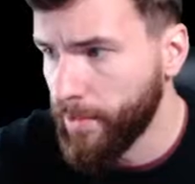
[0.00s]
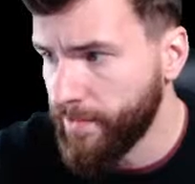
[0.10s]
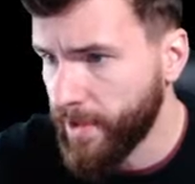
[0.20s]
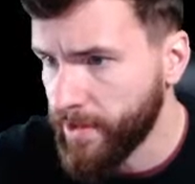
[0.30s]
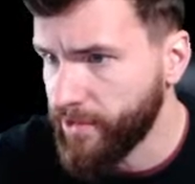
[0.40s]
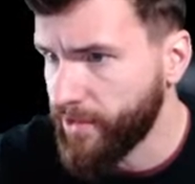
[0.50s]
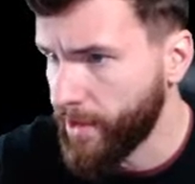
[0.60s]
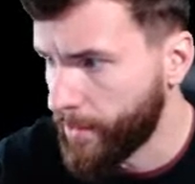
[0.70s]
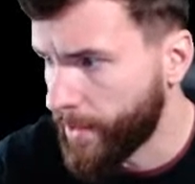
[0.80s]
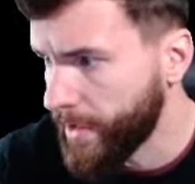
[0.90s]
funds to
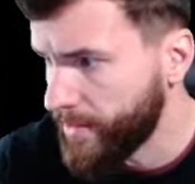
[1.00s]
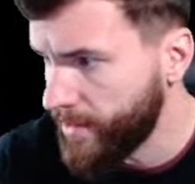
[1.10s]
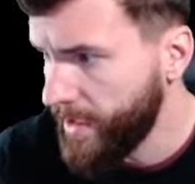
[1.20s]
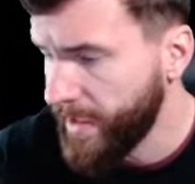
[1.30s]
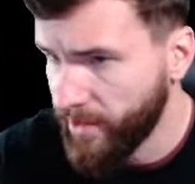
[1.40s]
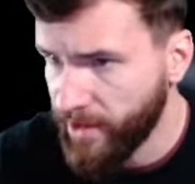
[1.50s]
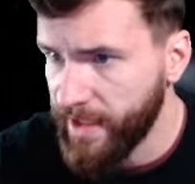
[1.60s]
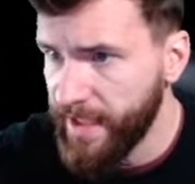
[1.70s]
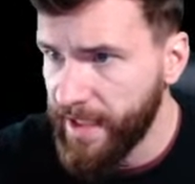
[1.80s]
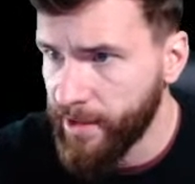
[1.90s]
the right. It's going
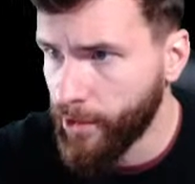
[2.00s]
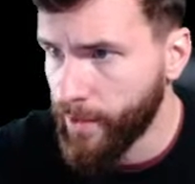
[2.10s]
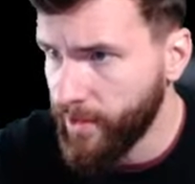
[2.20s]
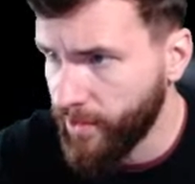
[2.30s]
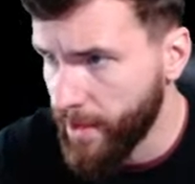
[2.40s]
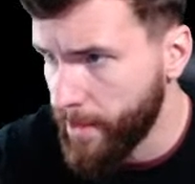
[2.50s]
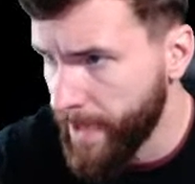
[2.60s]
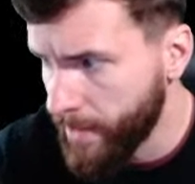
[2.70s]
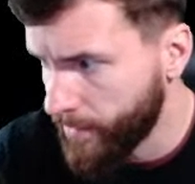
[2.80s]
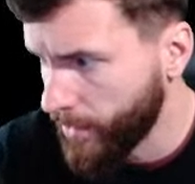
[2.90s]
to increase the
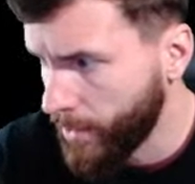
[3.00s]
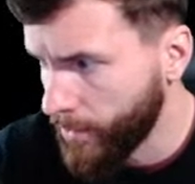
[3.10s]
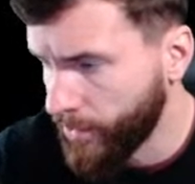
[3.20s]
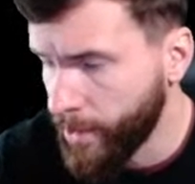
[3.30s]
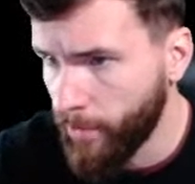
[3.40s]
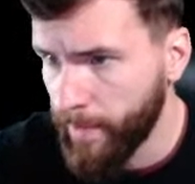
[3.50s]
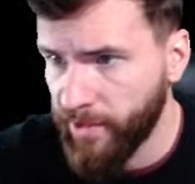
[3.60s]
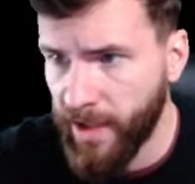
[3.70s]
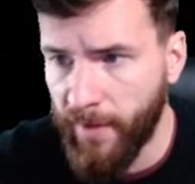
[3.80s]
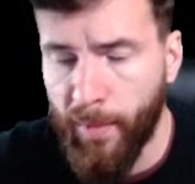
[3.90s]
demand for loans. The government's
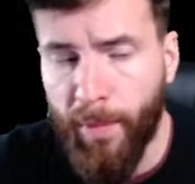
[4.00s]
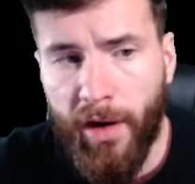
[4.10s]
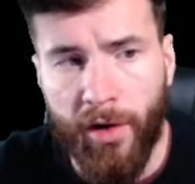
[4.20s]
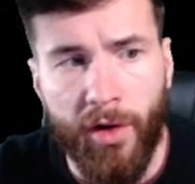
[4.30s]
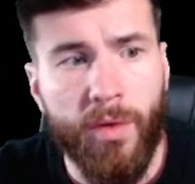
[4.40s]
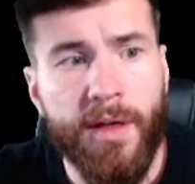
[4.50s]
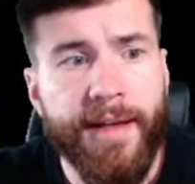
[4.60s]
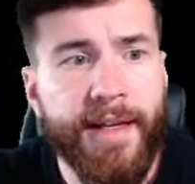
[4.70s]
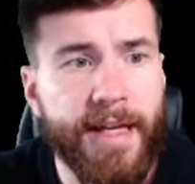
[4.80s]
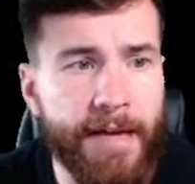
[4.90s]
going to have to borrow
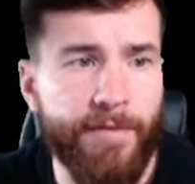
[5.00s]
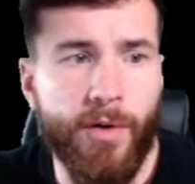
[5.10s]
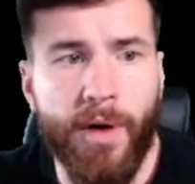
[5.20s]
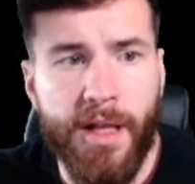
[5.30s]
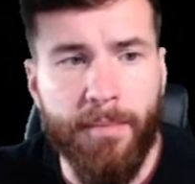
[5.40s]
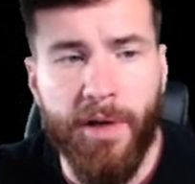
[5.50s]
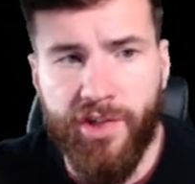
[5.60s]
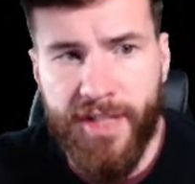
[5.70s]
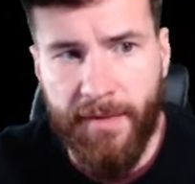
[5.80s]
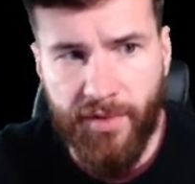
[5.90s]
if they're running a
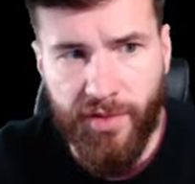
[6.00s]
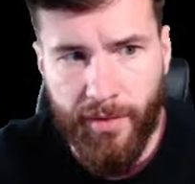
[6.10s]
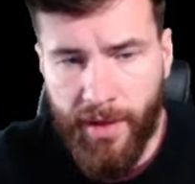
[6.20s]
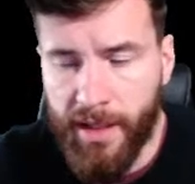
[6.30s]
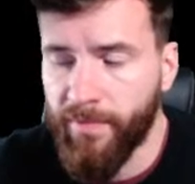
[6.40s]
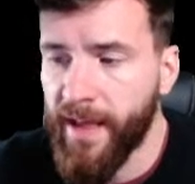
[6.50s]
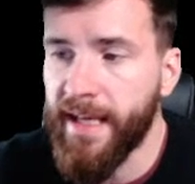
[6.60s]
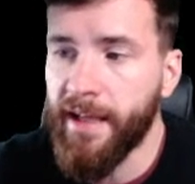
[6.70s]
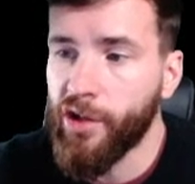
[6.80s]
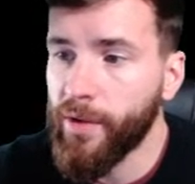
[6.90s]
budget deficit, right? If they
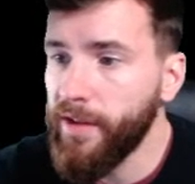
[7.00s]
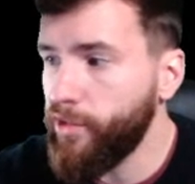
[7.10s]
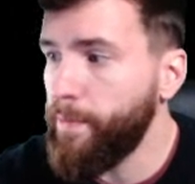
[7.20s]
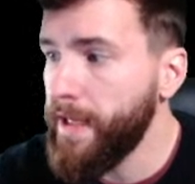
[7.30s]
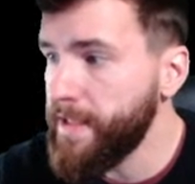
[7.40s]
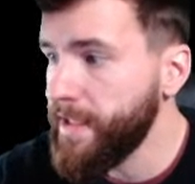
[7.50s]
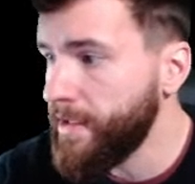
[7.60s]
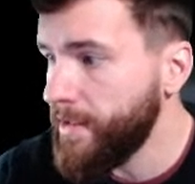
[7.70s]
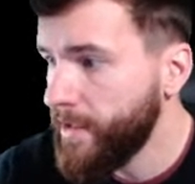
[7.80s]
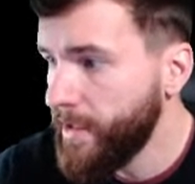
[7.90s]
increase
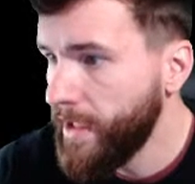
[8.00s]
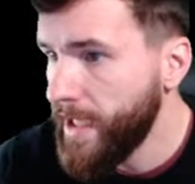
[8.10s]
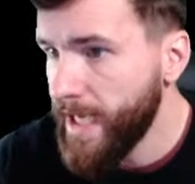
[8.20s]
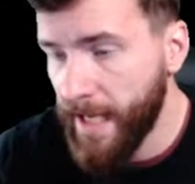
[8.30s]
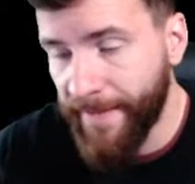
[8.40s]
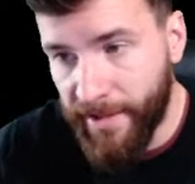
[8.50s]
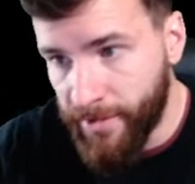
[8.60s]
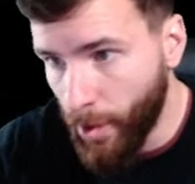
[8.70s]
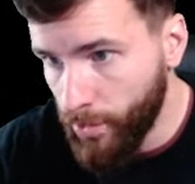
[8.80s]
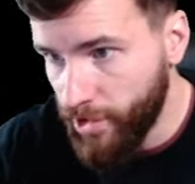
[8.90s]
spending and they
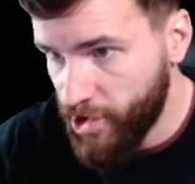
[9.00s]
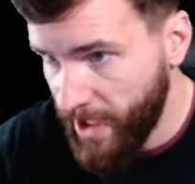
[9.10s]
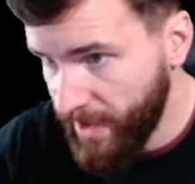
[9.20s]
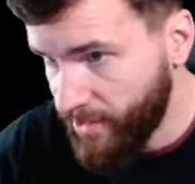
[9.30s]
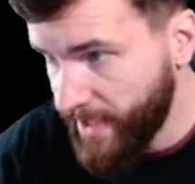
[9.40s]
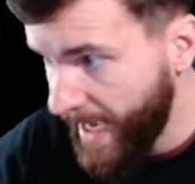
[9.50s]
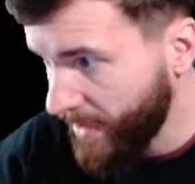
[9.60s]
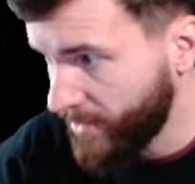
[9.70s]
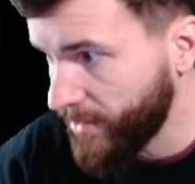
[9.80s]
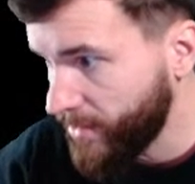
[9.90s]
don't change
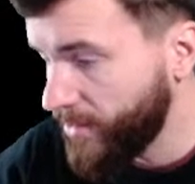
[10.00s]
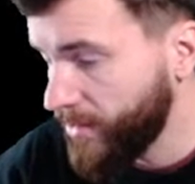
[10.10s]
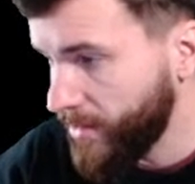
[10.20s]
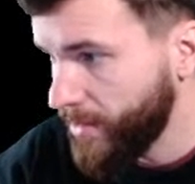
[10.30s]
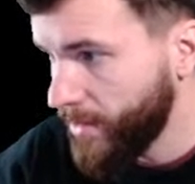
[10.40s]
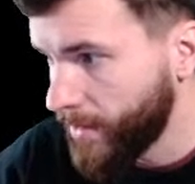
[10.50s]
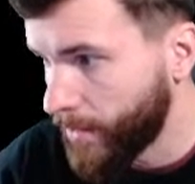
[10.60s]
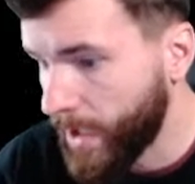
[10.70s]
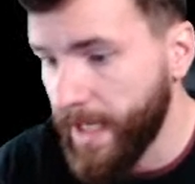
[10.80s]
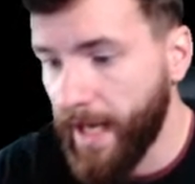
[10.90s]
taxes,
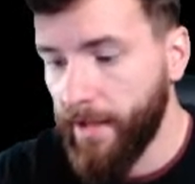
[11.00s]
right?